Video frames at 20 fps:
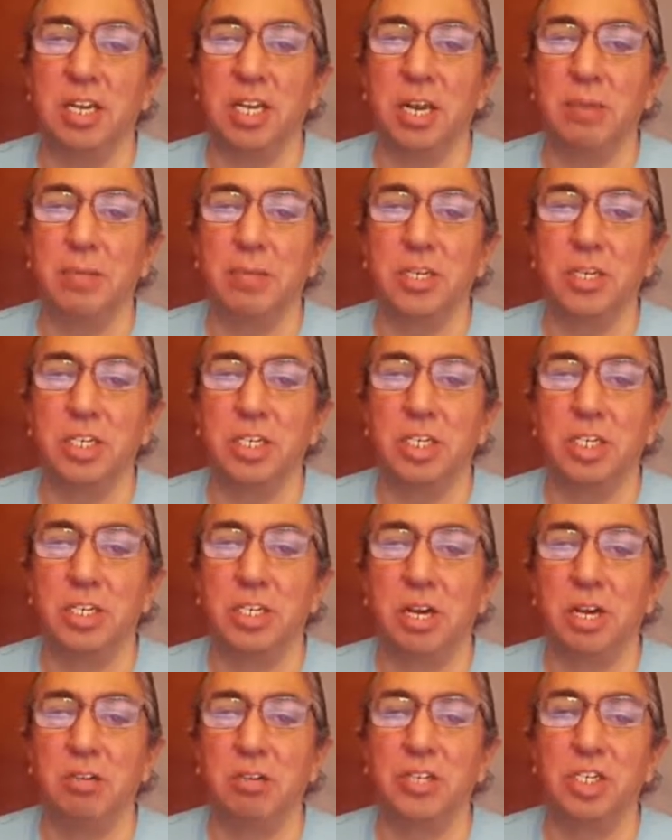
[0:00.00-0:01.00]
and I'm going to
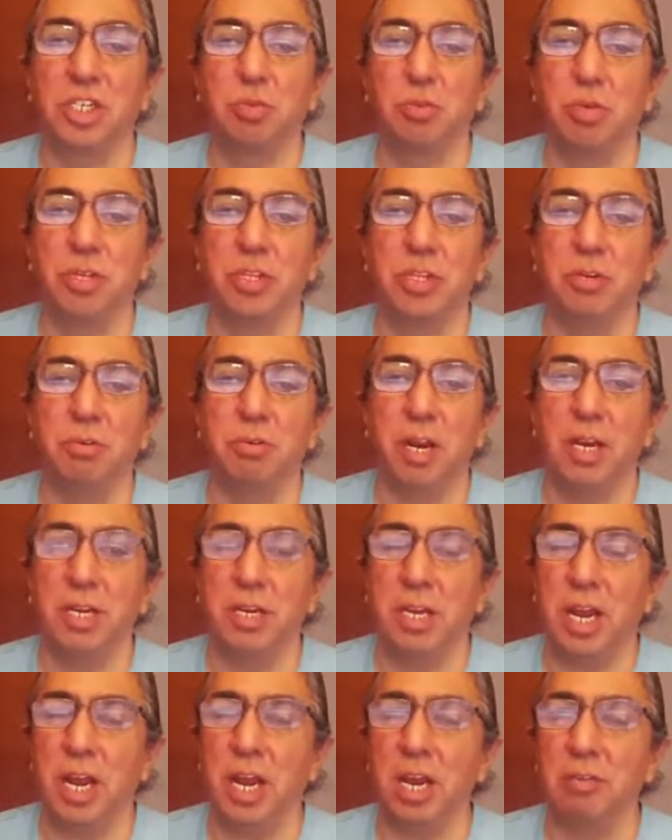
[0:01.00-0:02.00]
share this with you right
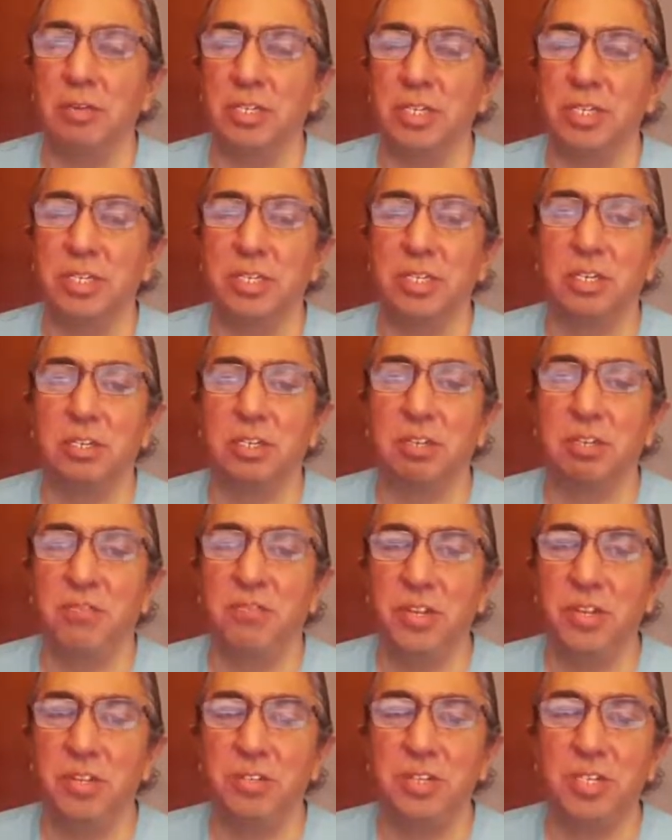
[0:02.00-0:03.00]
now, is there's a
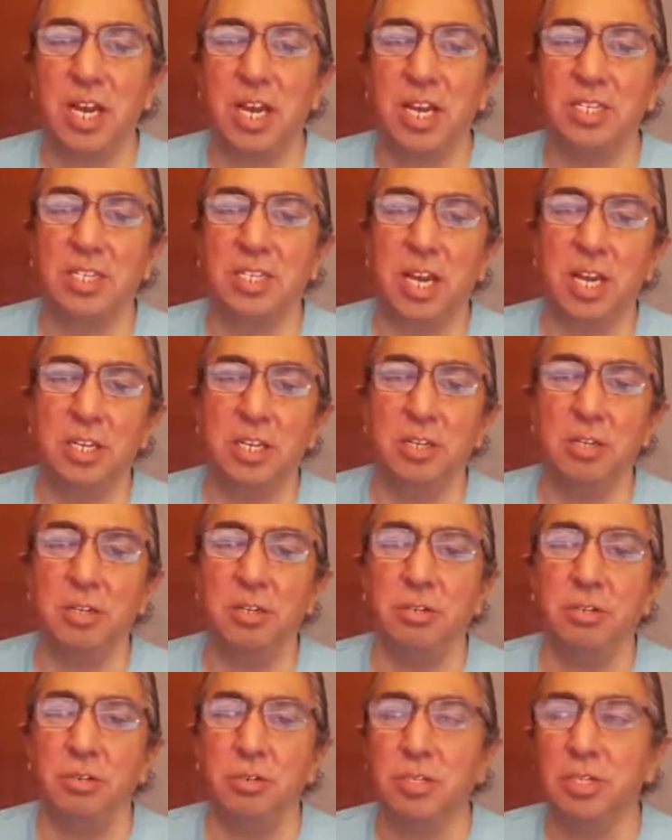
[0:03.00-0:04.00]
few sites I
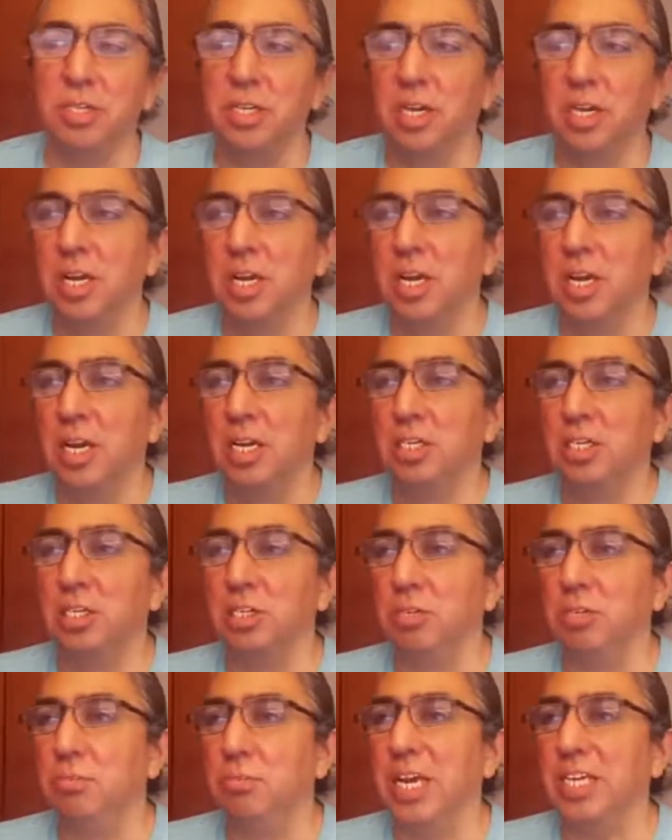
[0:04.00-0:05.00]
use
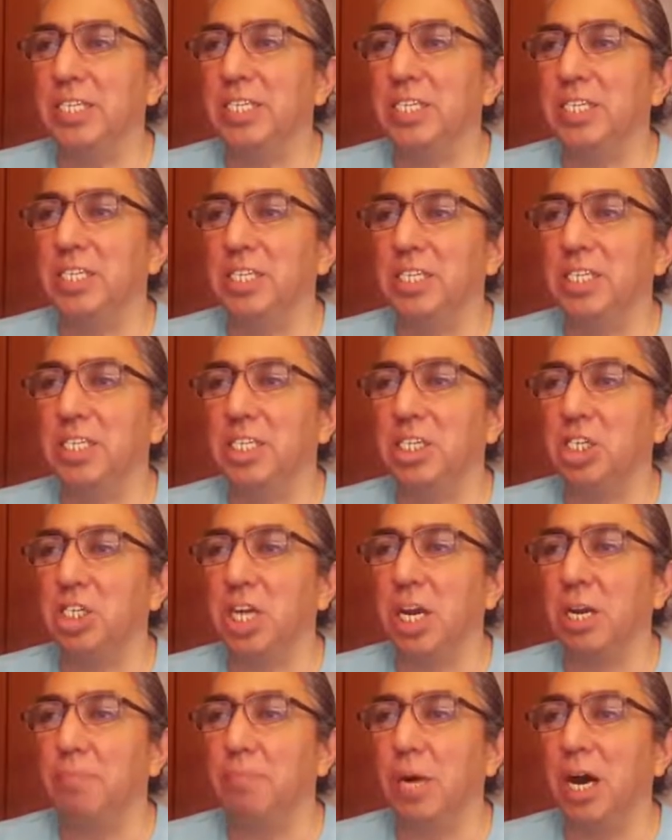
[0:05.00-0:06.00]
to
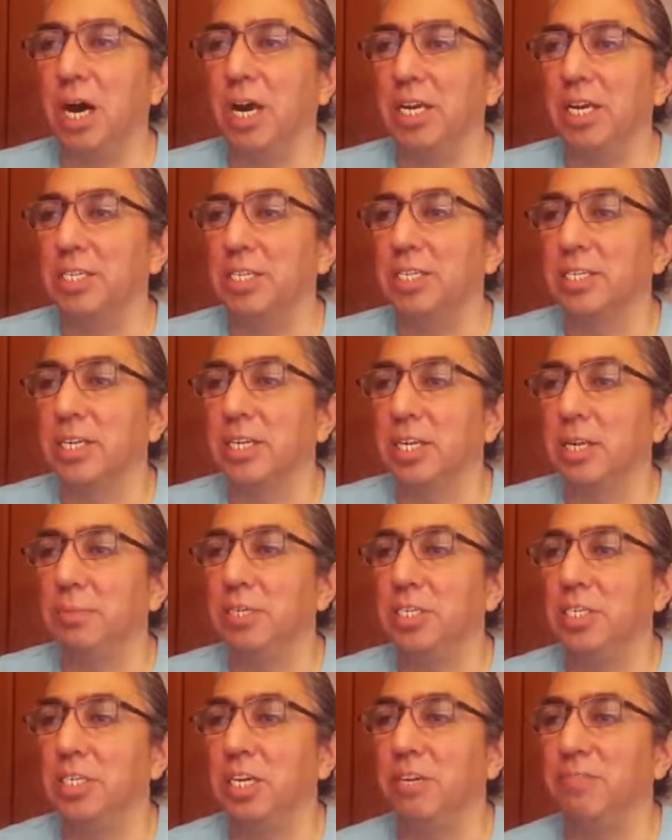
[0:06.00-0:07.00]
check bias. And let me
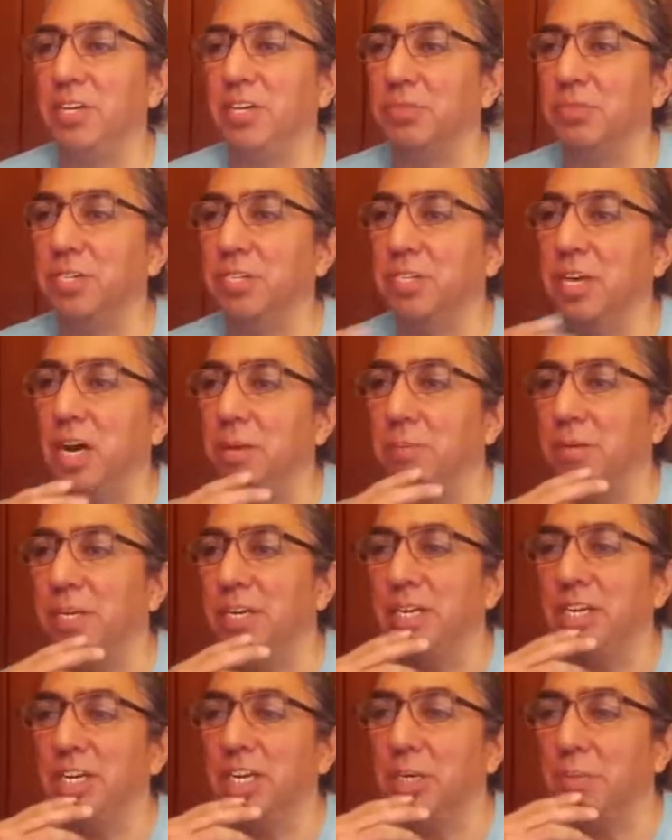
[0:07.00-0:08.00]
see if anyone's
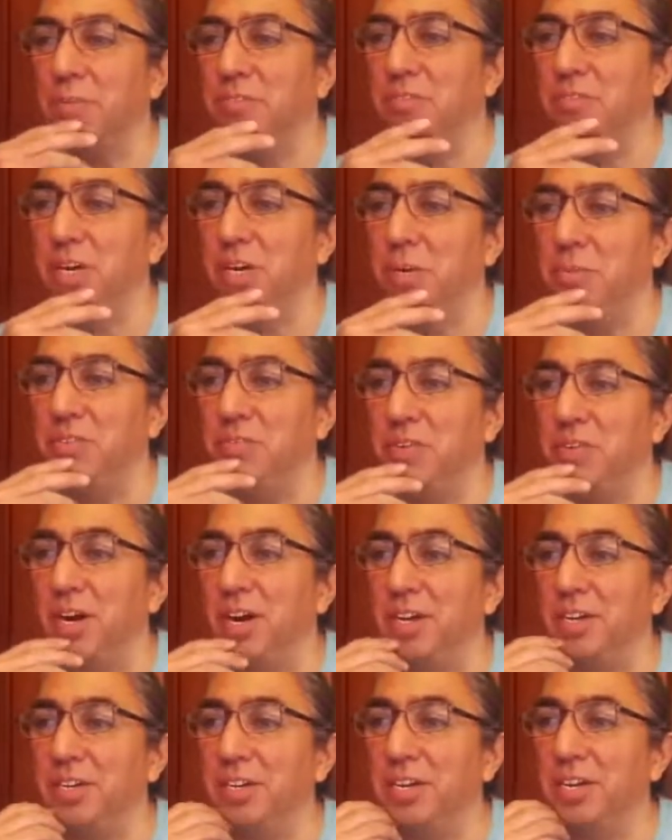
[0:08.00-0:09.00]
commenting here before I move
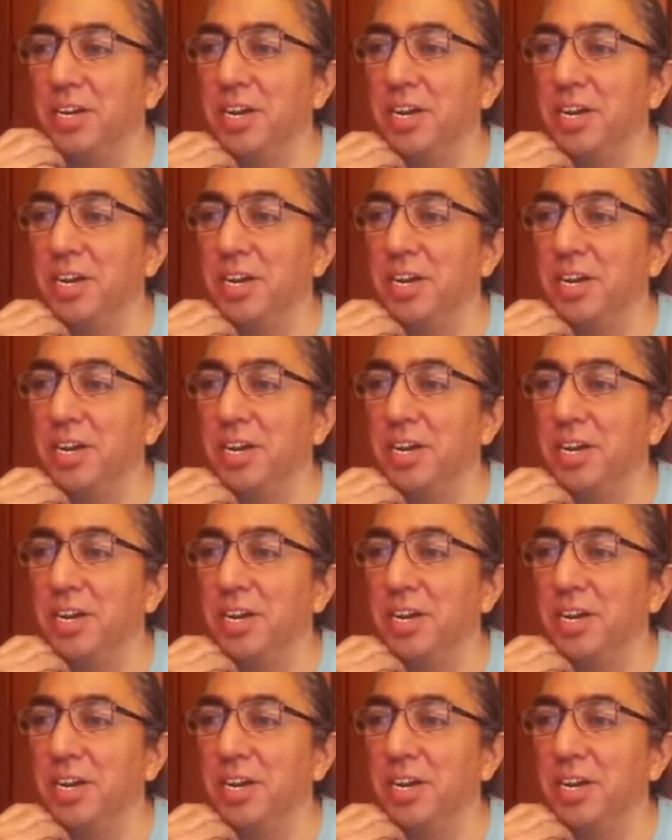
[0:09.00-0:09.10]
on.